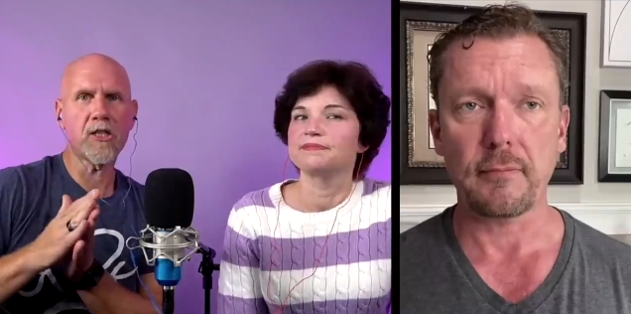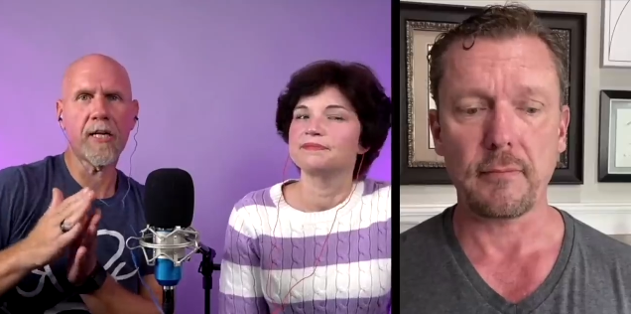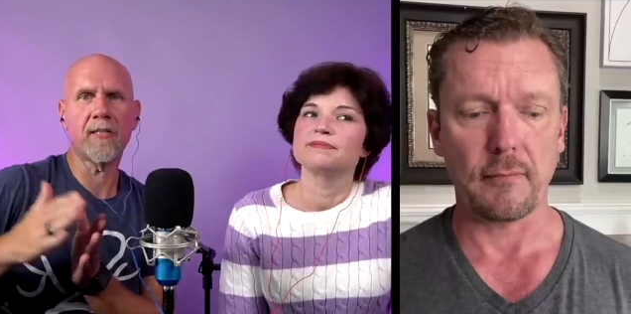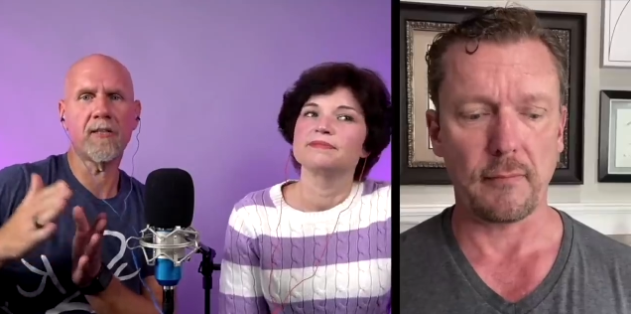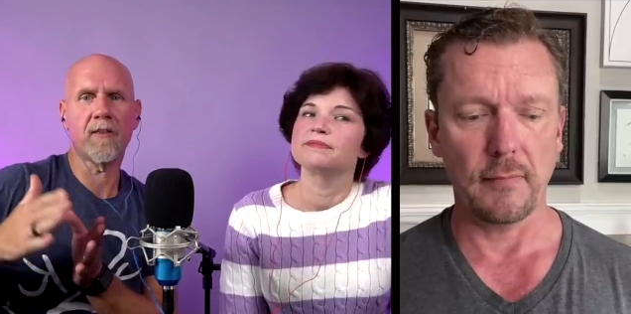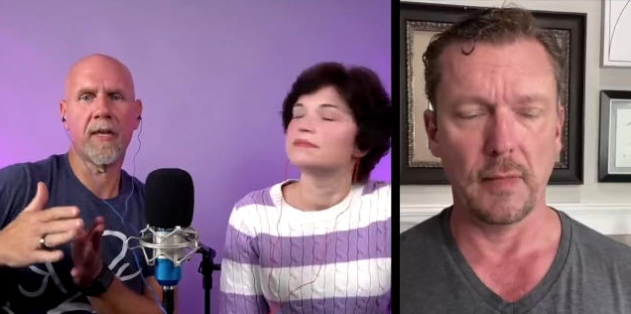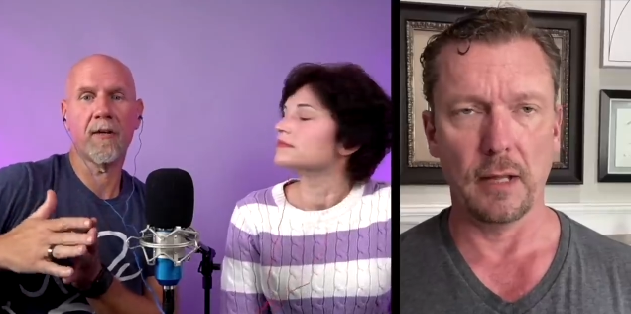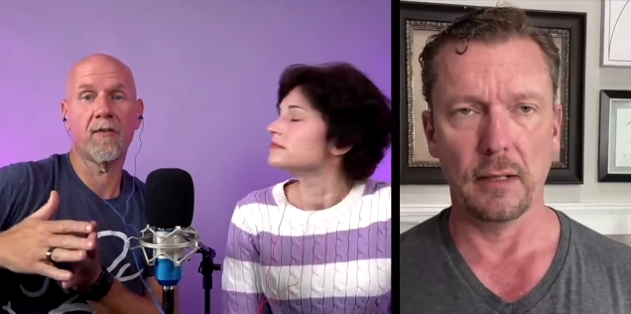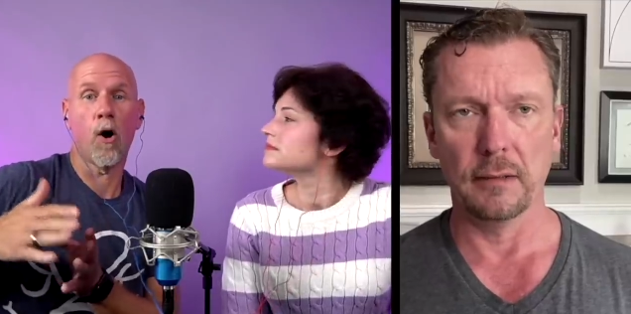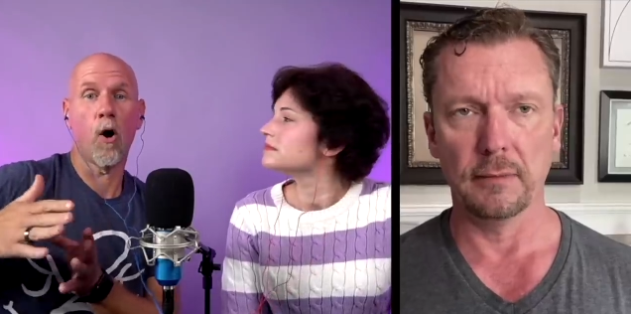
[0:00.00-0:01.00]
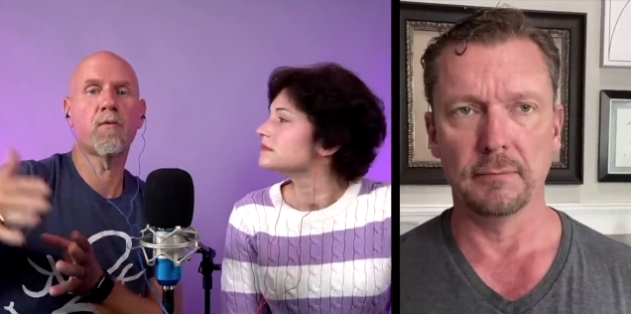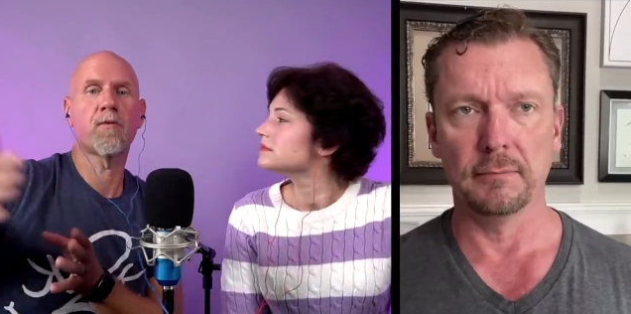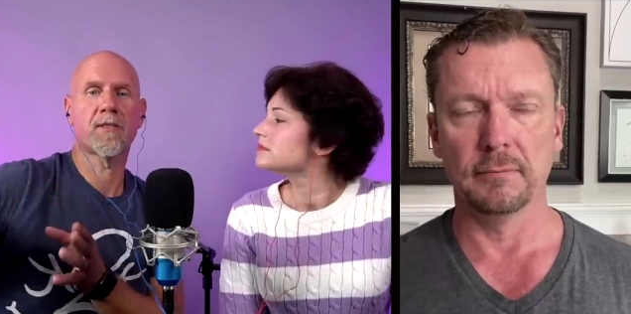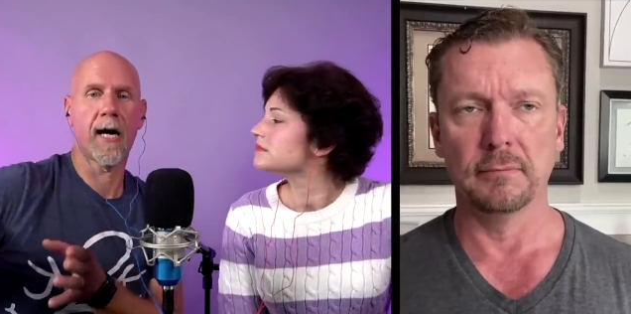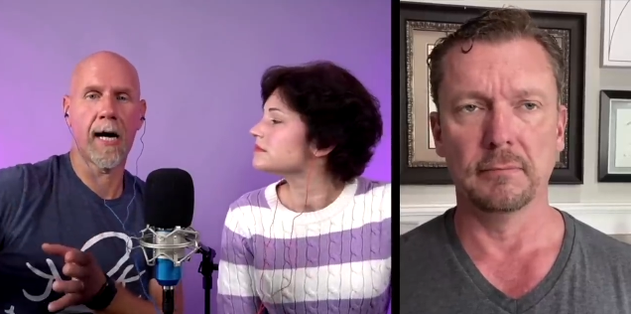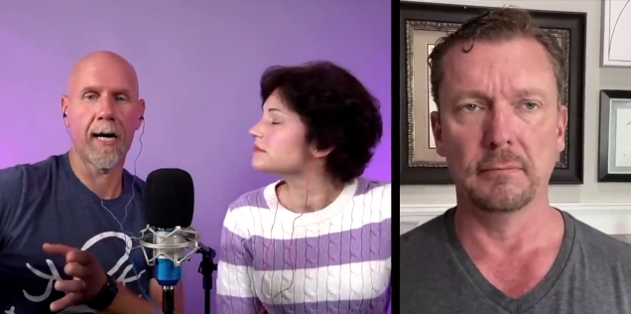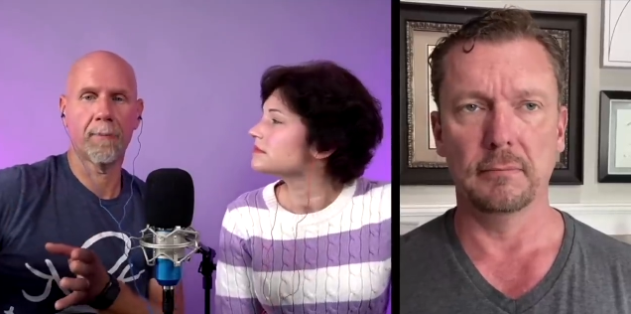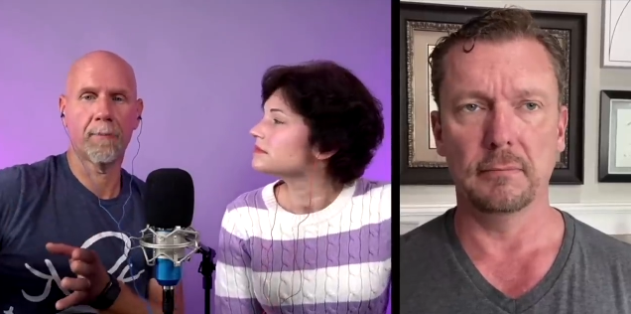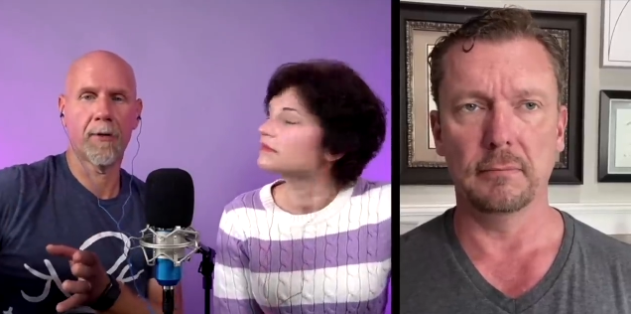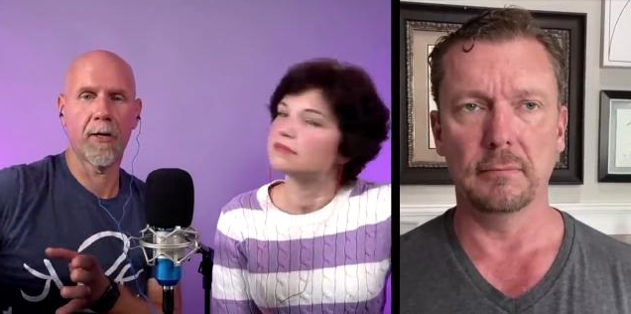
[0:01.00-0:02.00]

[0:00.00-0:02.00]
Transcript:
Speaker 1: change things over time.